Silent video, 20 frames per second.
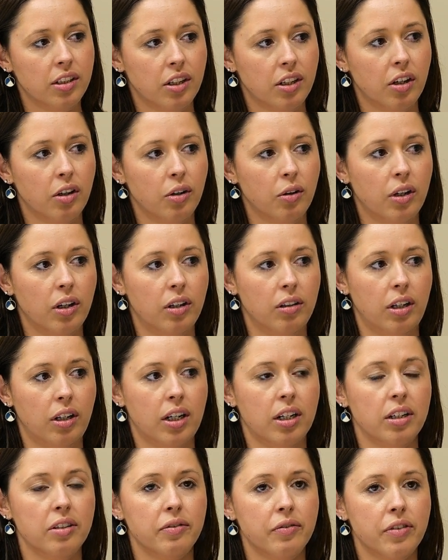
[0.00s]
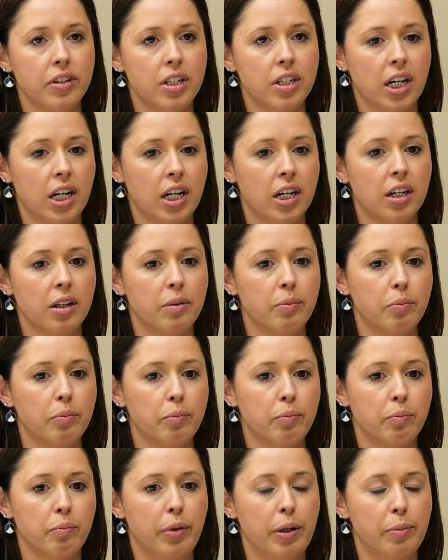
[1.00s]
So a lot of the
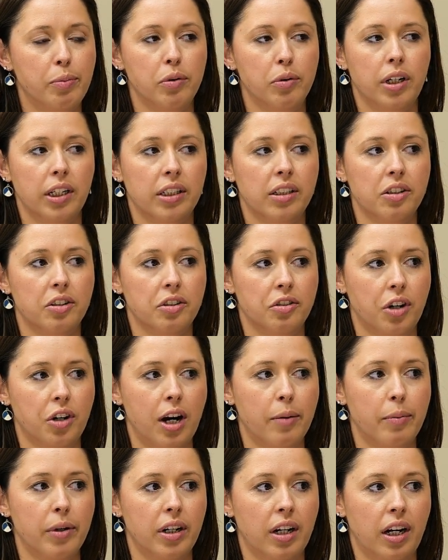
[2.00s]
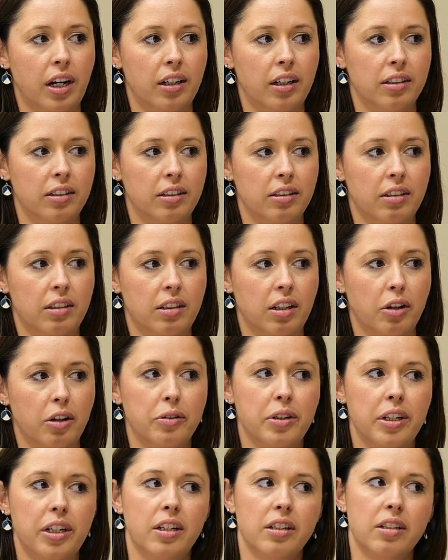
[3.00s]
time people like to describe it as
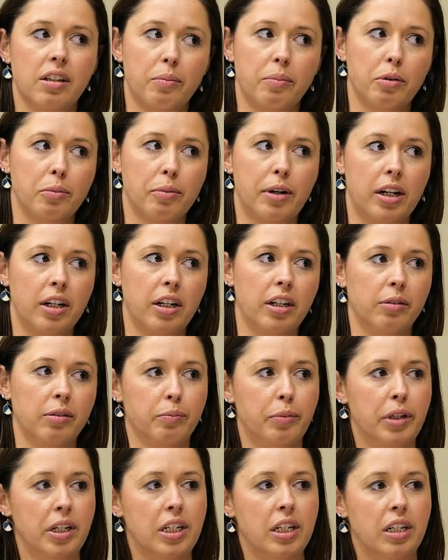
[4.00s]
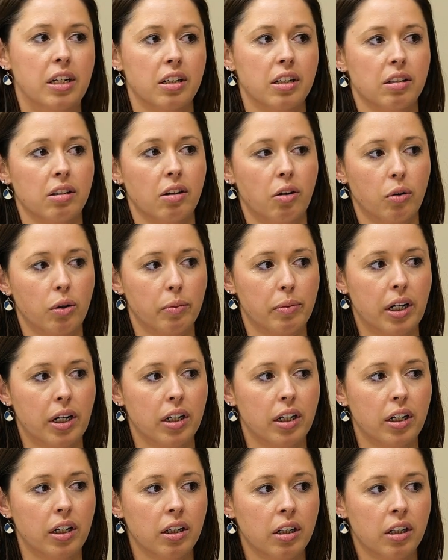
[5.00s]
OT does upper body and PT does lower
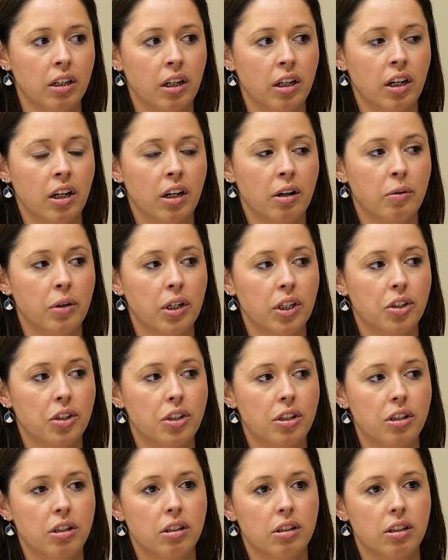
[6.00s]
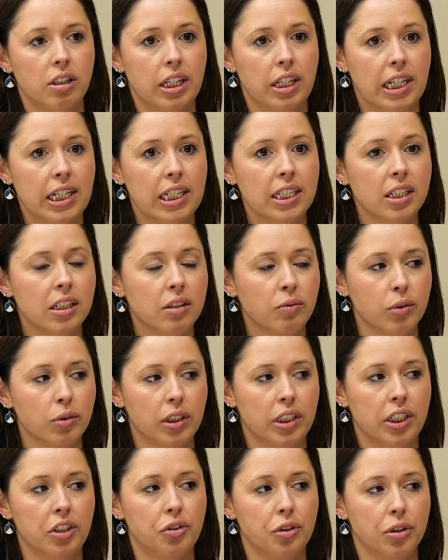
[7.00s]
body, which isn't
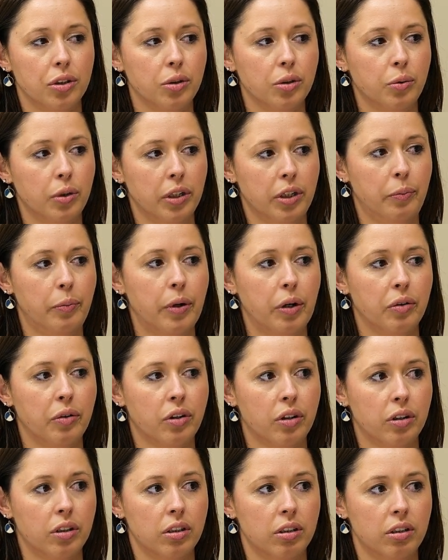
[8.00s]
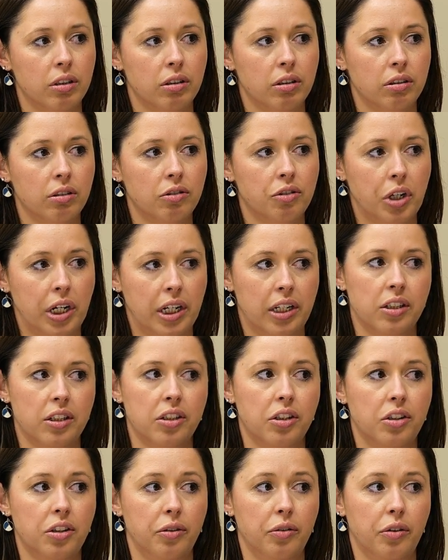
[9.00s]
really true. We both are trained
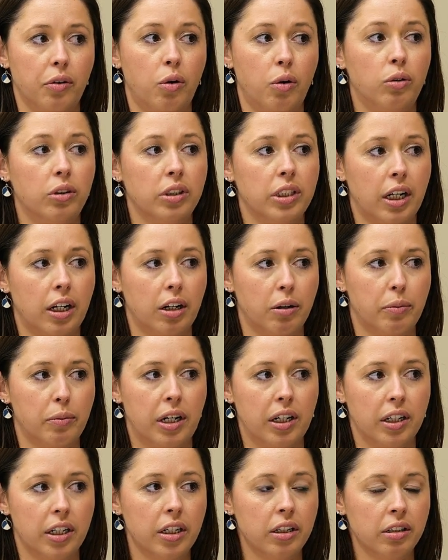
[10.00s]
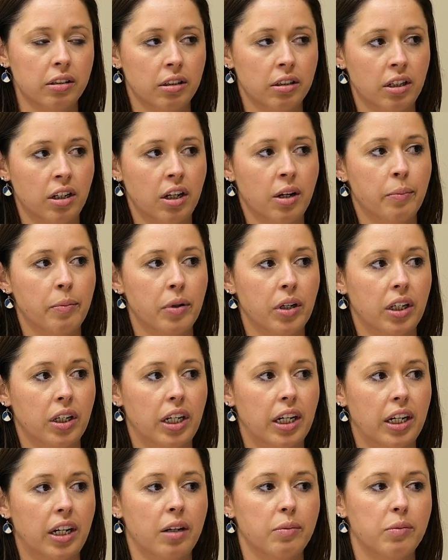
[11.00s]
to do the whole entire body, but
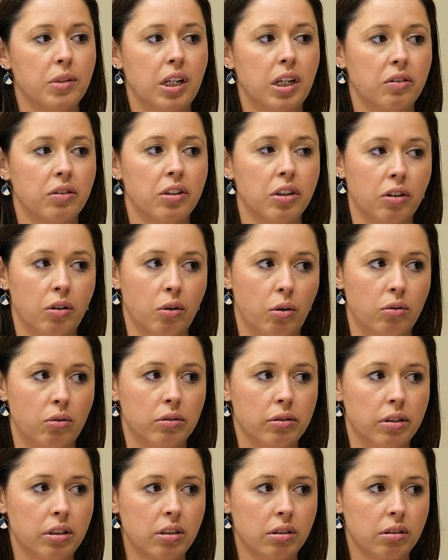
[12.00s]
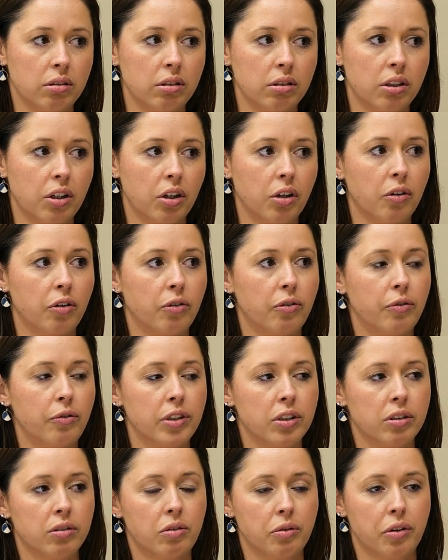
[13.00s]
it comes down to the goals. So
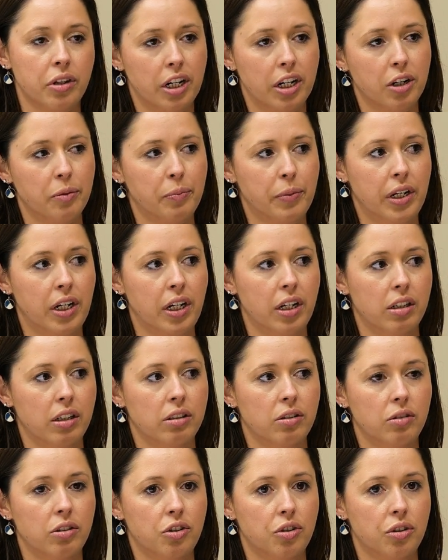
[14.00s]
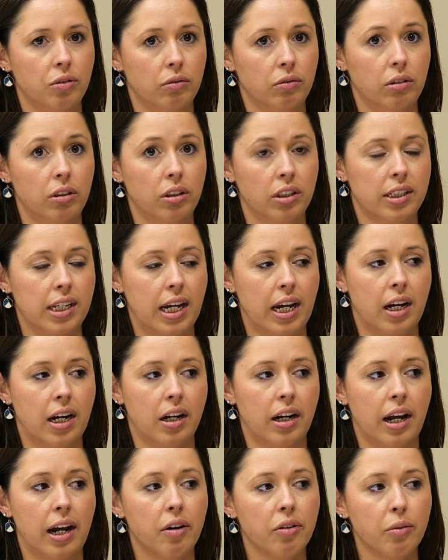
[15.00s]
physical therapy looks
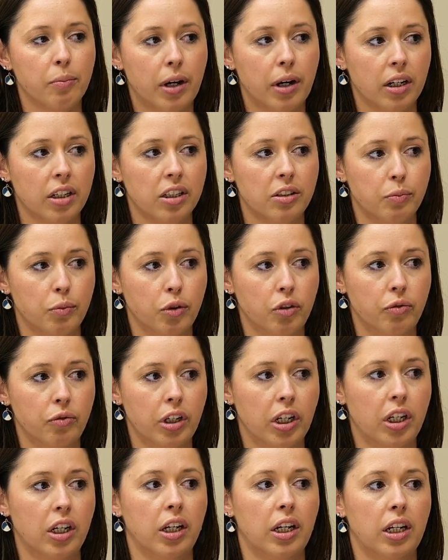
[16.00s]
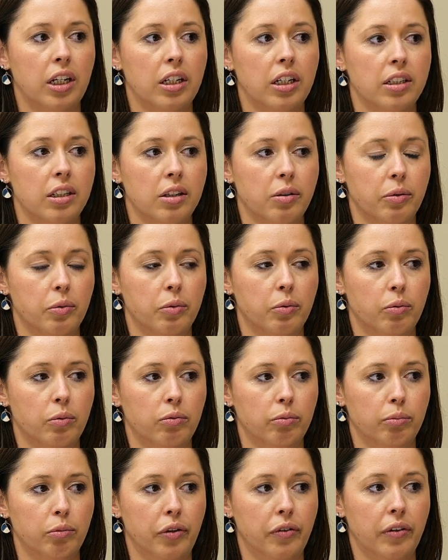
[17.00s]
at how the body's moving and is it
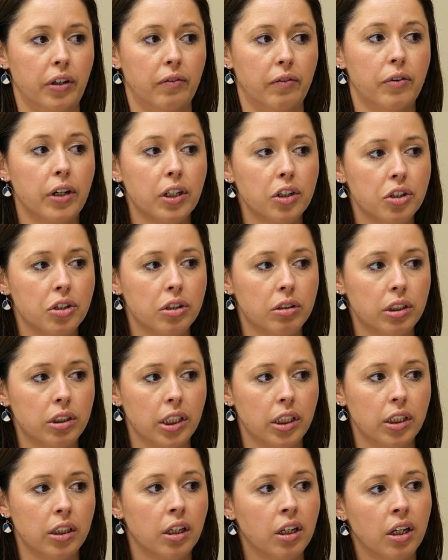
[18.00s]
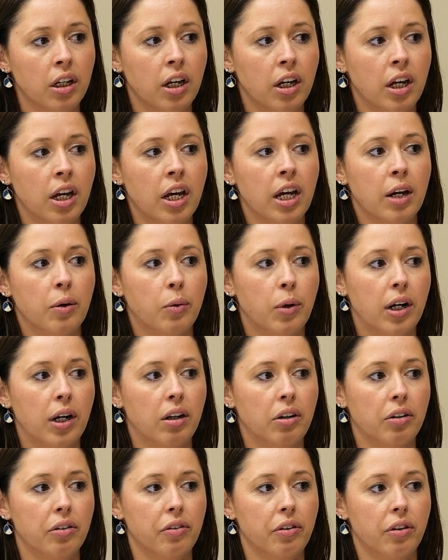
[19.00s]
moving functionally,
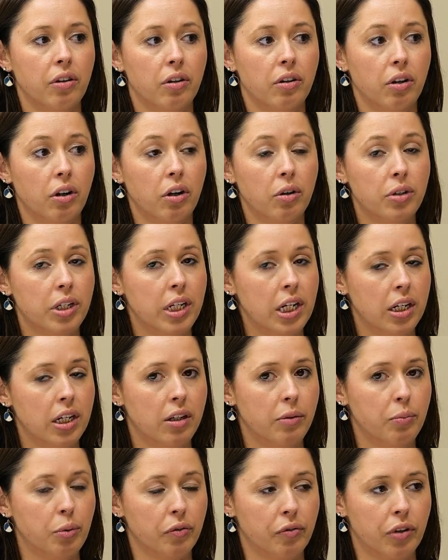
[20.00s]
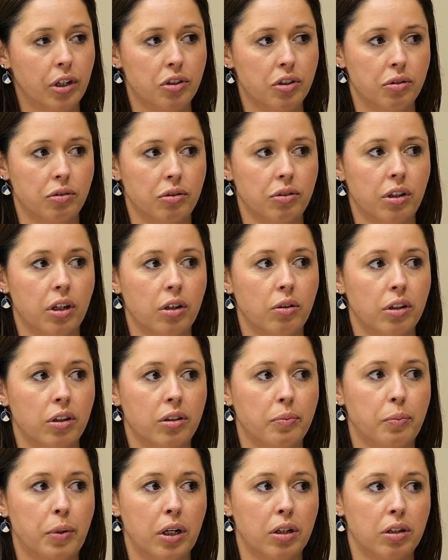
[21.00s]
while the OT professionals are going to
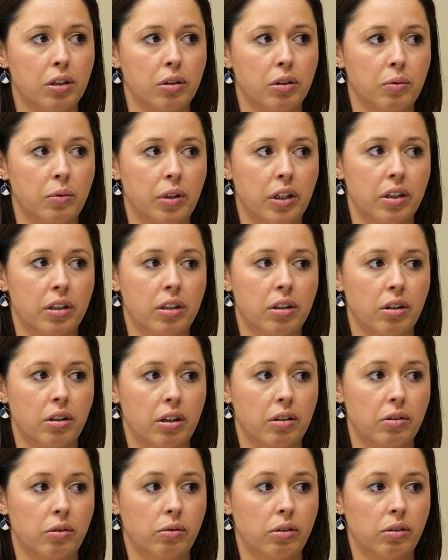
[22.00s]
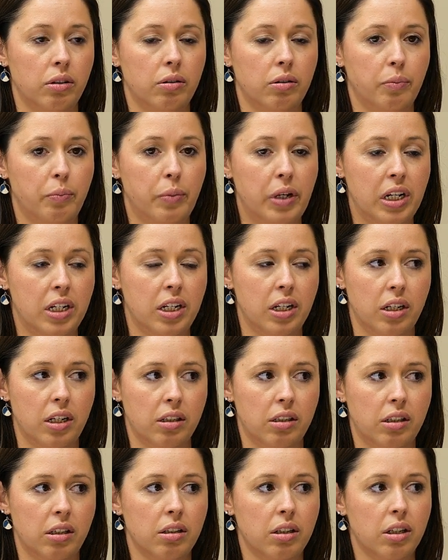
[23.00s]
partner with the
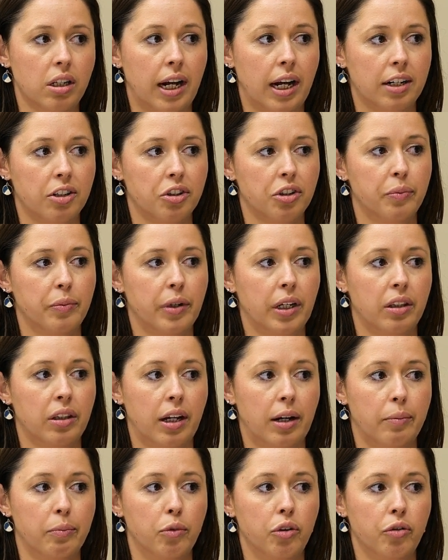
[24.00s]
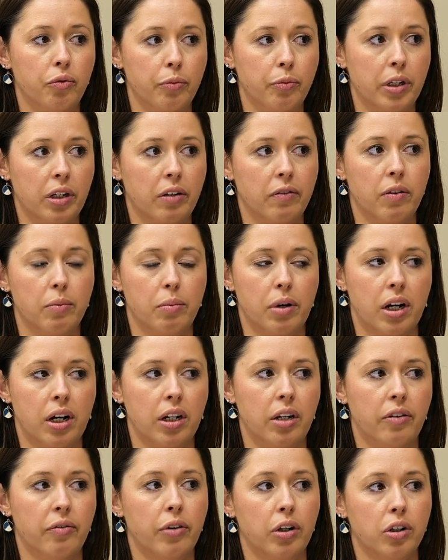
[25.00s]
PTs to actually make that movement of the
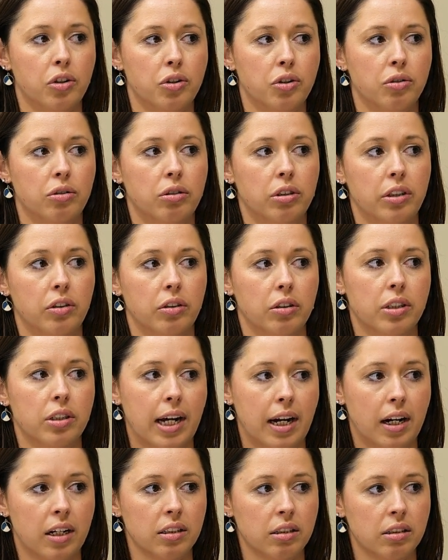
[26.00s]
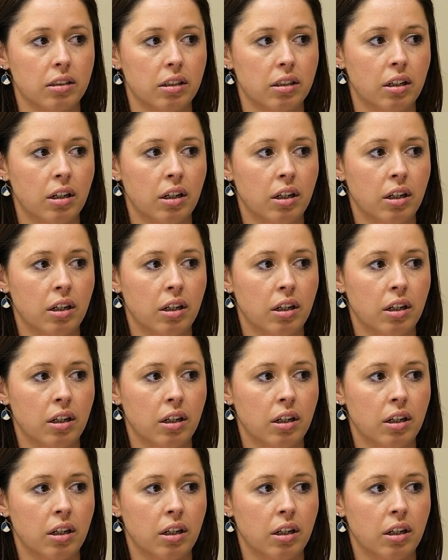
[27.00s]
body functional in their tasks.